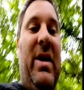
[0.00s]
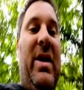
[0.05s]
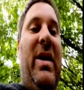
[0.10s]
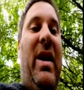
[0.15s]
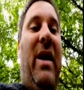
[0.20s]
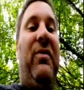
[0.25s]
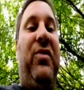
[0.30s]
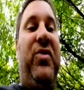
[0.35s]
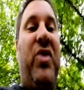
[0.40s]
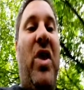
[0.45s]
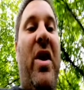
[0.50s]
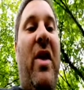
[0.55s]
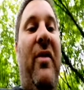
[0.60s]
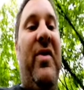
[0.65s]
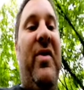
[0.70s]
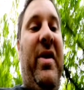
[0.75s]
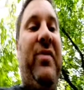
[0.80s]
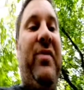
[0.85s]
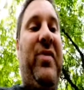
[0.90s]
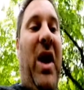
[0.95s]
and Fraunhofer
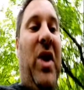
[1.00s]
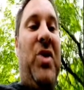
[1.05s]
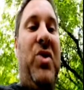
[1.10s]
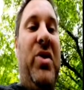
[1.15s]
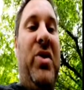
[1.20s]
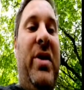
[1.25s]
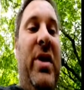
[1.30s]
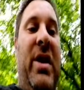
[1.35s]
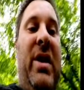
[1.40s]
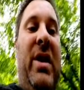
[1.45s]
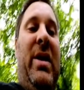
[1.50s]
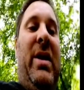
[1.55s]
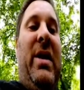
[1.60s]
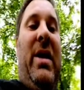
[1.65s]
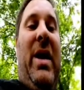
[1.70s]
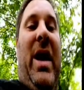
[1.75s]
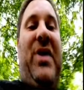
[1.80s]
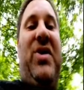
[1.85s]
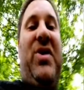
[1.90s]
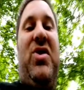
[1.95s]
diffraction
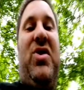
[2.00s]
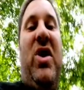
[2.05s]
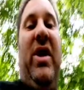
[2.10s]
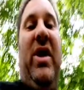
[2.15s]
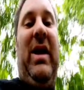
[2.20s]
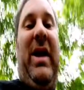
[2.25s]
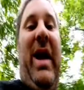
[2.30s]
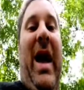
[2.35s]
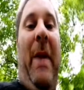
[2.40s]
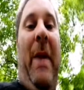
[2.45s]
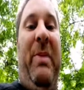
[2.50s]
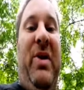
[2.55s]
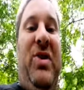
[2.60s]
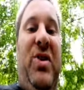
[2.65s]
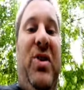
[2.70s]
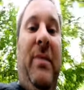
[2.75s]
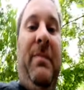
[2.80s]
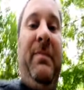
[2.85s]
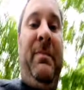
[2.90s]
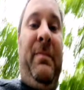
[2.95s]
at a circular aperture,